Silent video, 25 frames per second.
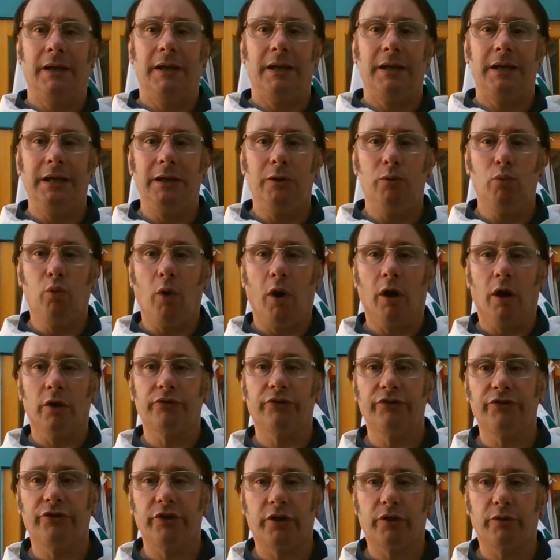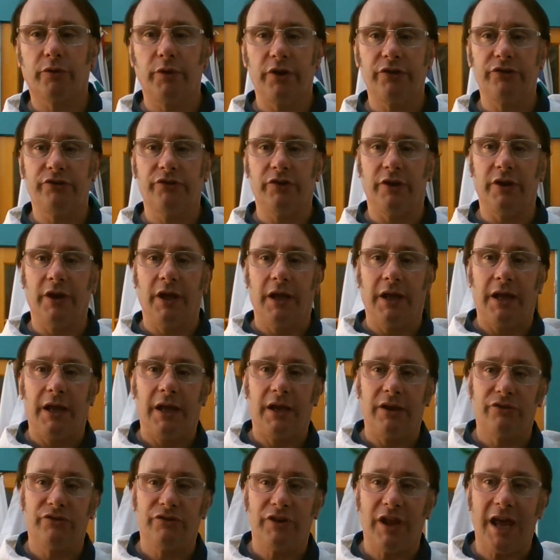He wasn't a Christian.
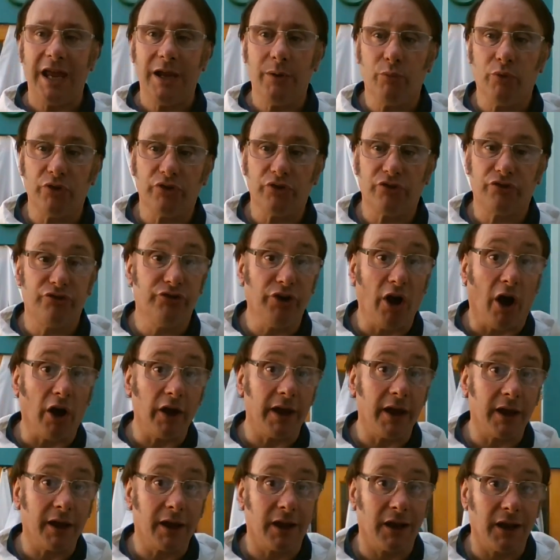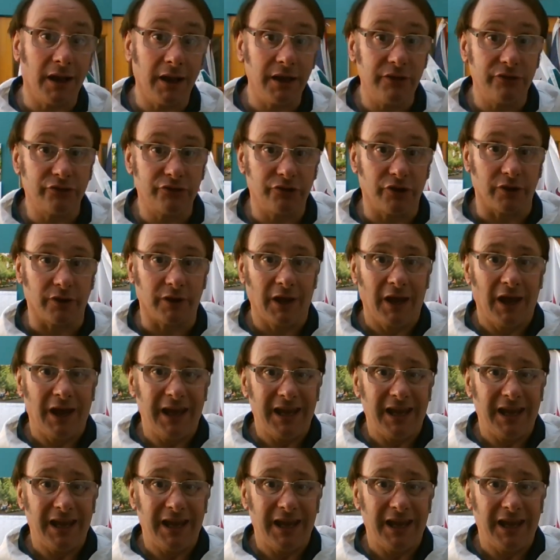His name was Diocletian.